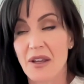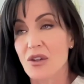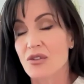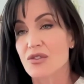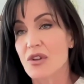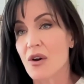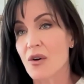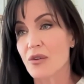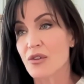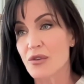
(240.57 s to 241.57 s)

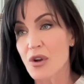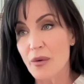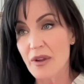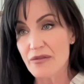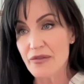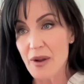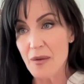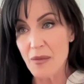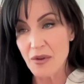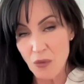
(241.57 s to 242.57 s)
So you're going
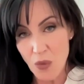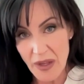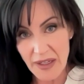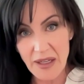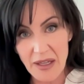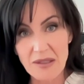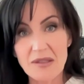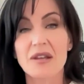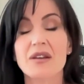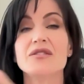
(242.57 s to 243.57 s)
from what
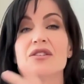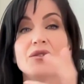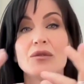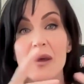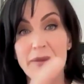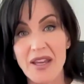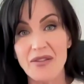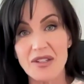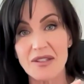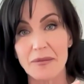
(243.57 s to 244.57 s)
is to, let me give
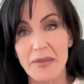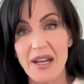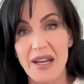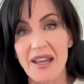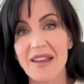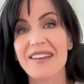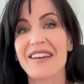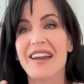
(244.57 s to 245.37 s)
it some meaning,